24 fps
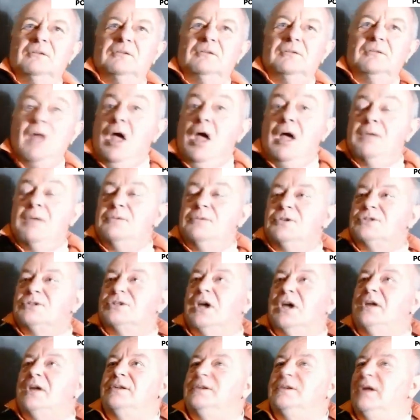Well,
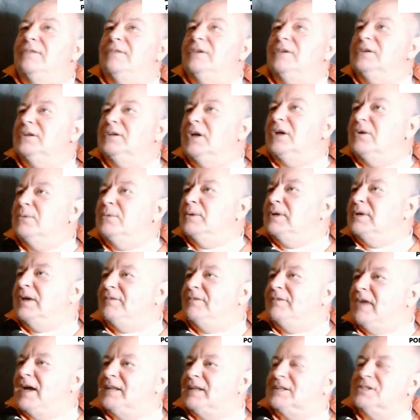I'd never know. We
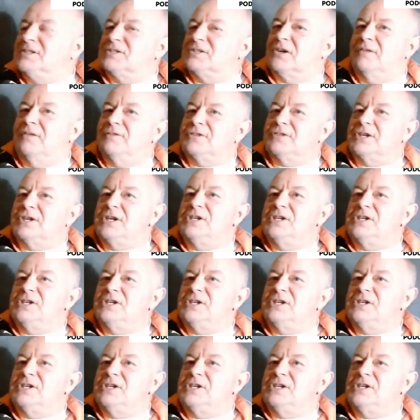never had this conversation.